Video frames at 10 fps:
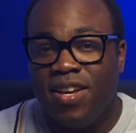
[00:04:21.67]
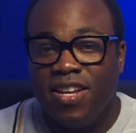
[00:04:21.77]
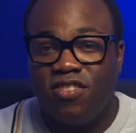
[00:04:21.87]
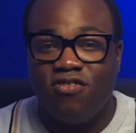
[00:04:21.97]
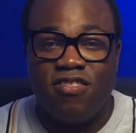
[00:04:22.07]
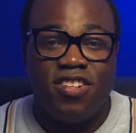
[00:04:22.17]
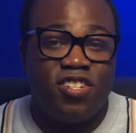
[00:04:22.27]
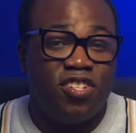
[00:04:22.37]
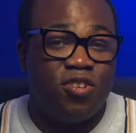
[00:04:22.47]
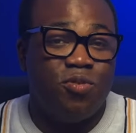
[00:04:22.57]
and try and
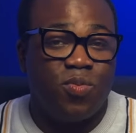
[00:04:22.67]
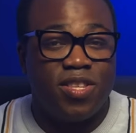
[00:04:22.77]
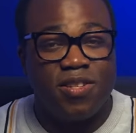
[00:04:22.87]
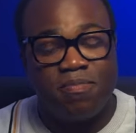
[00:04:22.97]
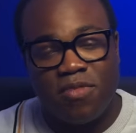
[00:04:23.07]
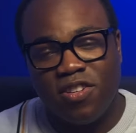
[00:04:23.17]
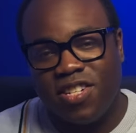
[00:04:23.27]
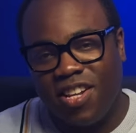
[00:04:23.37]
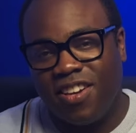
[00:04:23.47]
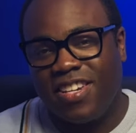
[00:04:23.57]
shoot with as much
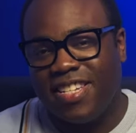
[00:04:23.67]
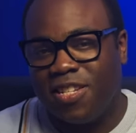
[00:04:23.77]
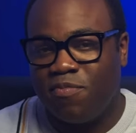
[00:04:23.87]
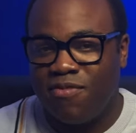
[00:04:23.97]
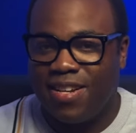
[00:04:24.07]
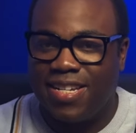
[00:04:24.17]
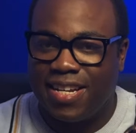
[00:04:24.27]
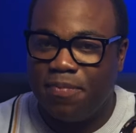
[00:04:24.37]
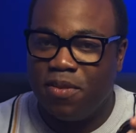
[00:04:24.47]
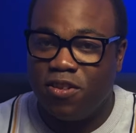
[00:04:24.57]
light as
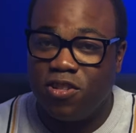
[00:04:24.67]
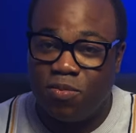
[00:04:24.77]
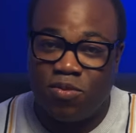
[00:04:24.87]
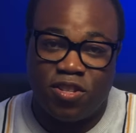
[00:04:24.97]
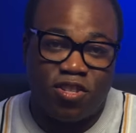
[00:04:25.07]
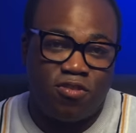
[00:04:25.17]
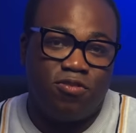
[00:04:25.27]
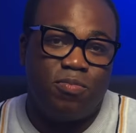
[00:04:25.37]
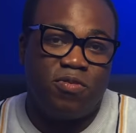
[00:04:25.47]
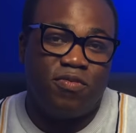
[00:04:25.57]
practically possible and
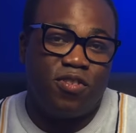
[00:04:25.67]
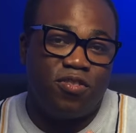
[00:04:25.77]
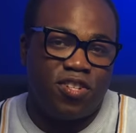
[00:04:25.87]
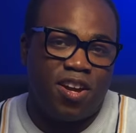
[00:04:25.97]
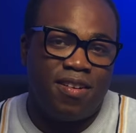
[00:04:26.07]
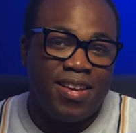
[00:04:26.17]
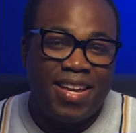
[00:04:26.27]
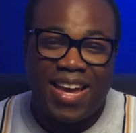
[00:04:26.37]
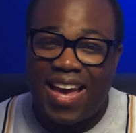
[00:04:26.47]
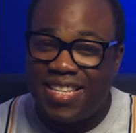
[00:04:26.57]
suitable for your shot.
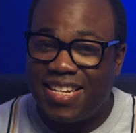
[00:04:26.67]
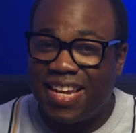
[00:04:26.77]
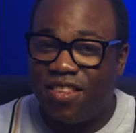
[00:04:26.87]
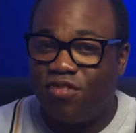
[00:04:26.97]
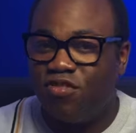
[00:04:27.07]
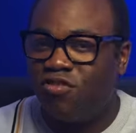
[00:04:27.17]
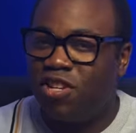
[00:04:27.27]
And to get those crisp